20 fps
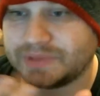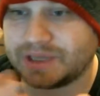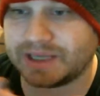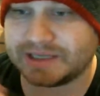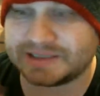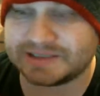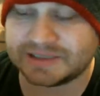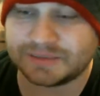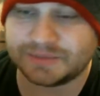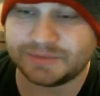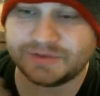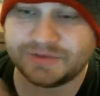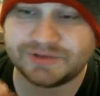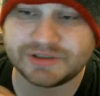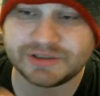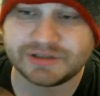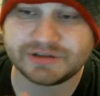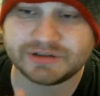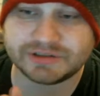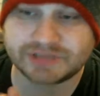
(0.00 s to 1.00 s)
I said, the movie
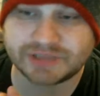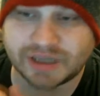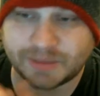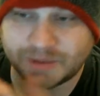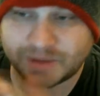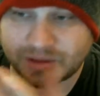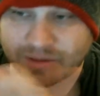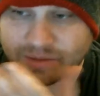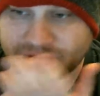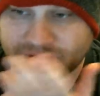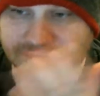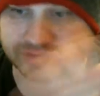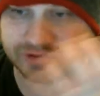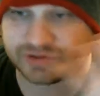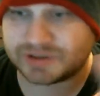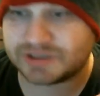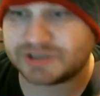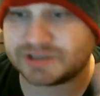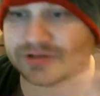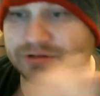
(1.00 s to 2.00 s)
studios thought about going with the
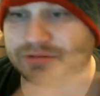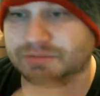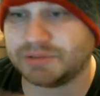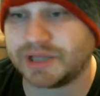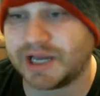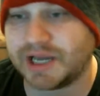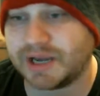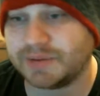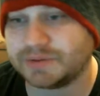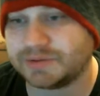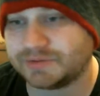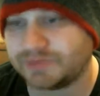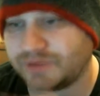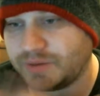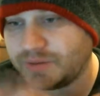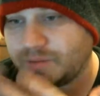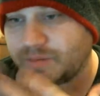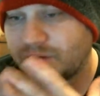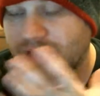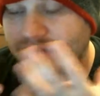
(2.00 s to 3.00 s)
traditional black with the
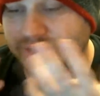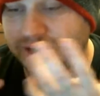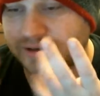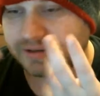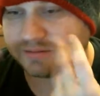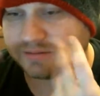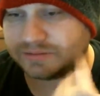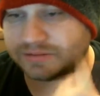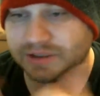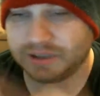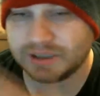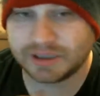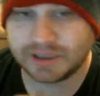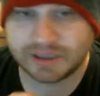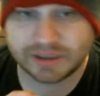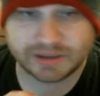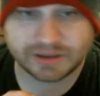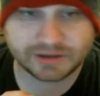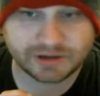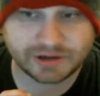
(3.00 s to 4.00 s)
red, white, and
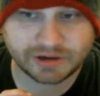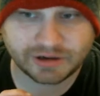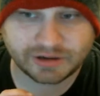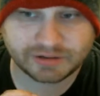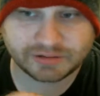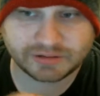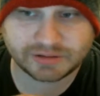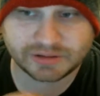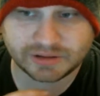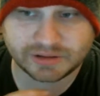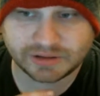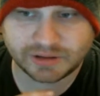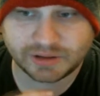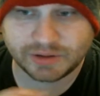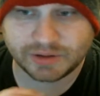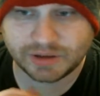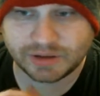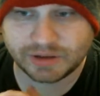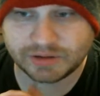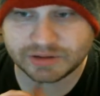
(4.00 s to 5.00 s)
the card
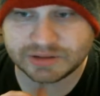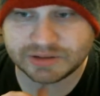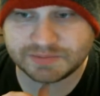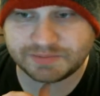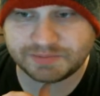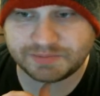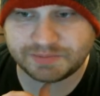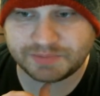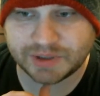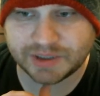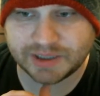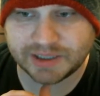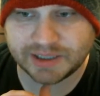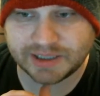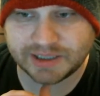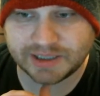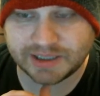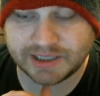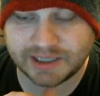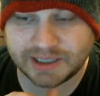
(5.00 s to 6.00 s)
logos.
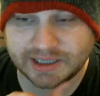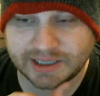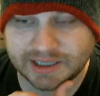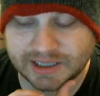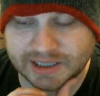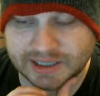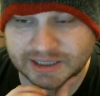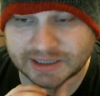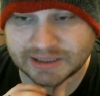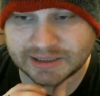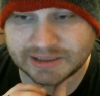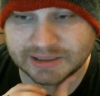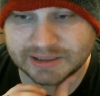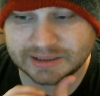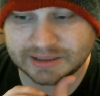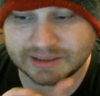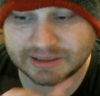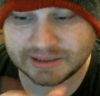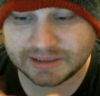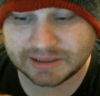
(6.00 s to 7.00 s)
But I
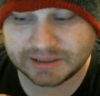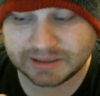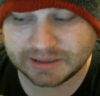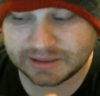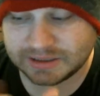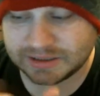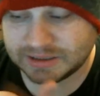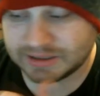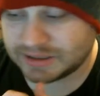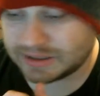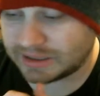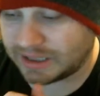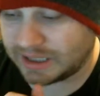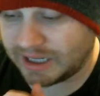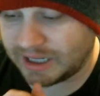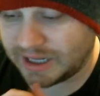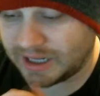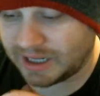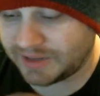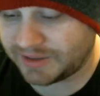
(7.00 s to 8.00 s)

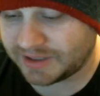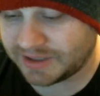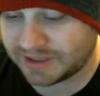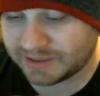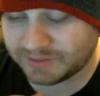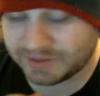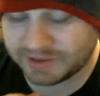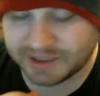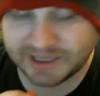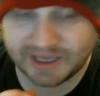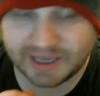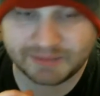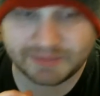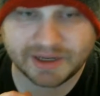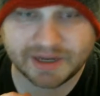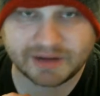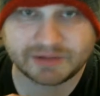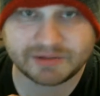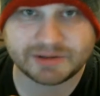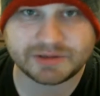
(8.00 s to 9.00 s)
think when it came
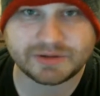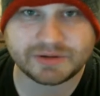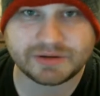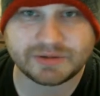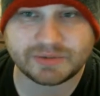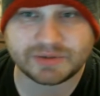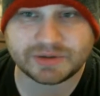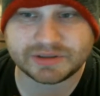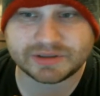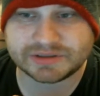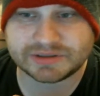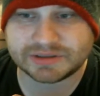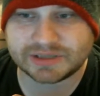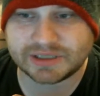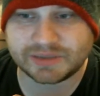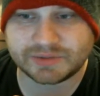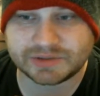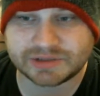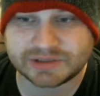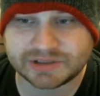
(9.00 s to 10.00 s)
down to it was
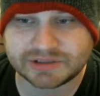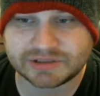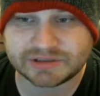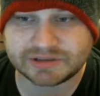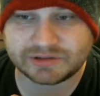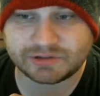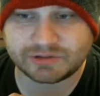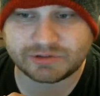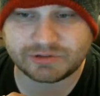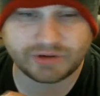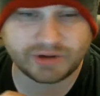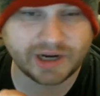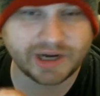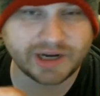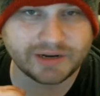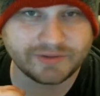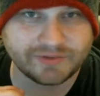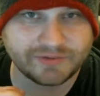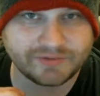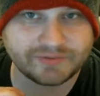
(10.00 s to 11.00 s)
just
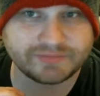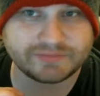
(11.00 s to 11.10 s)
creative,